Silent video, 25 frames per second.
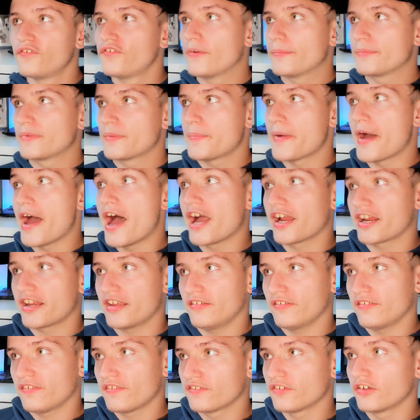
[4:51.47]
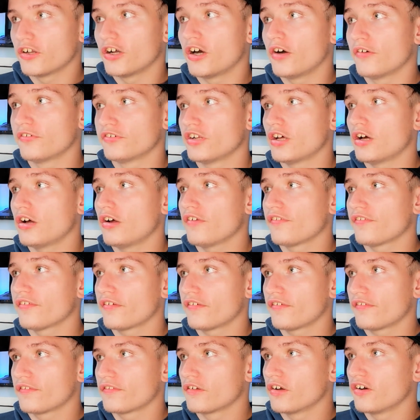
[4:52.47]
from the bargain store and
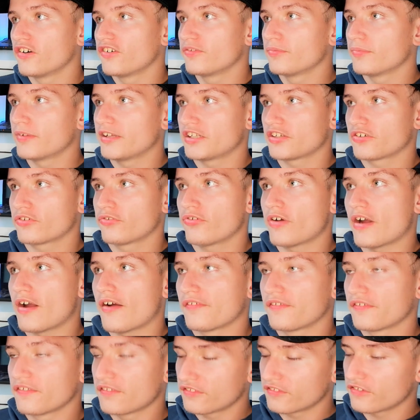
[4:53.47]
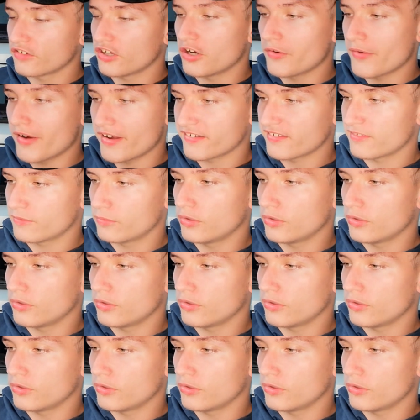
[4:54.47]
also stuff from like the craft store as